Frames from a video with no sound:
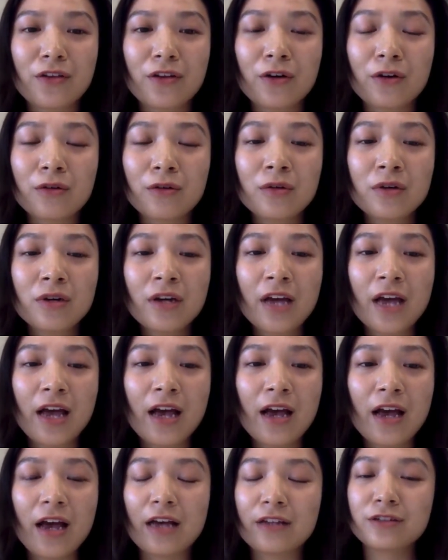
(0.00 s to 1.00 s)
So
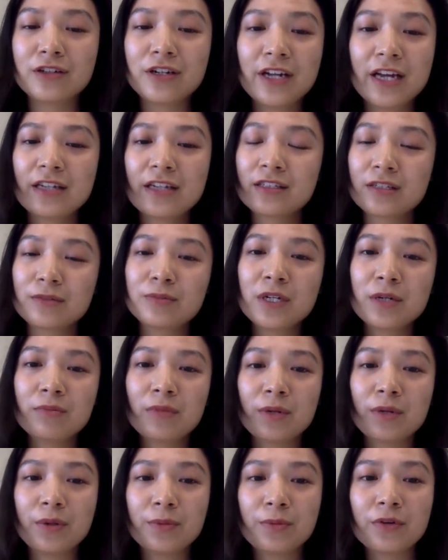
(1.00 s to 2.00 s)
as early as
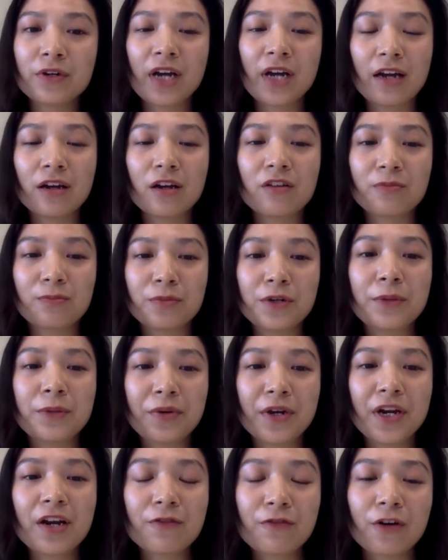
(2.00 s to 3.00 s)
September, people kind of
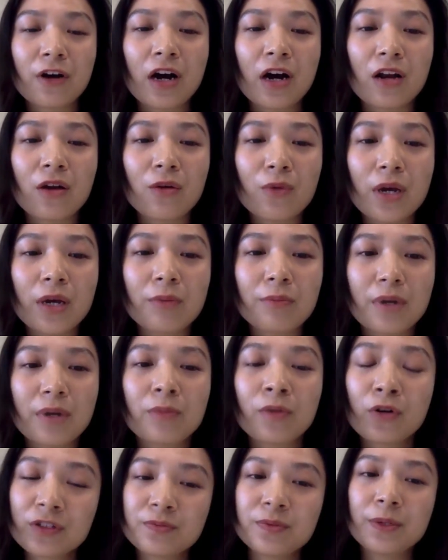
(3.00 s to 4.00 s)
prepare for Halloween, but
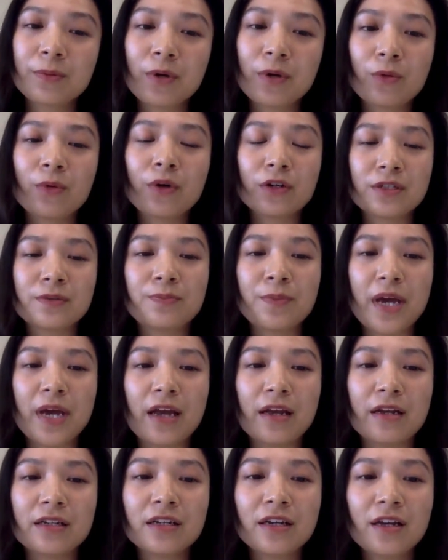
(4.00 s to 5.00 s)
most people will
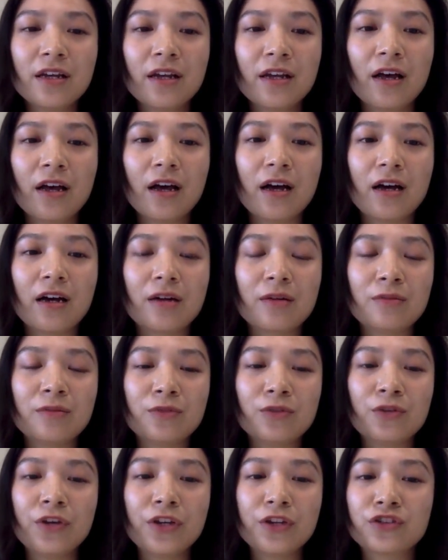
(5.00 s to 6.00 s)
spend
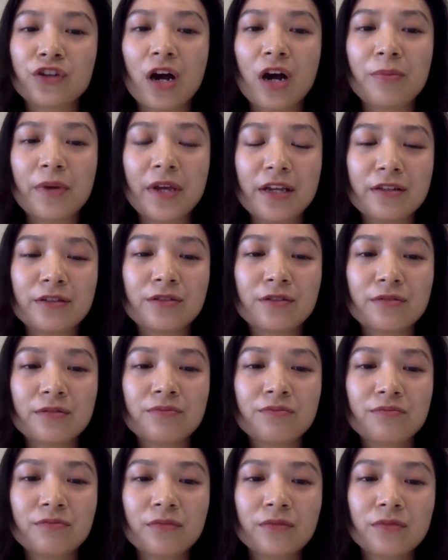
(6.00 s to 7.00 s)
doing shopping
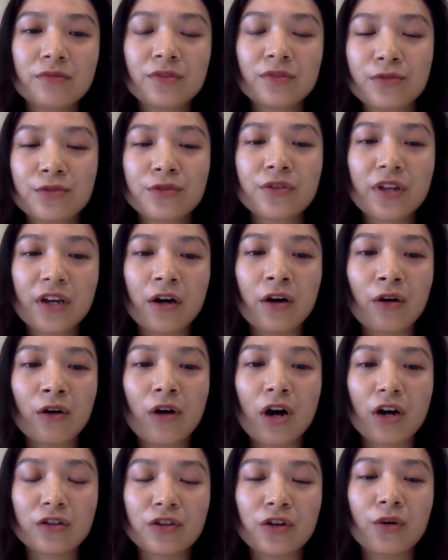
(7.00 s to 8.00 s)
through the whole
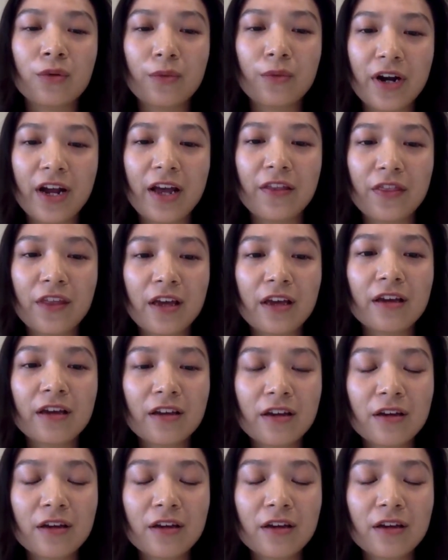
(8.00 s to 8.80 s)
October, I think.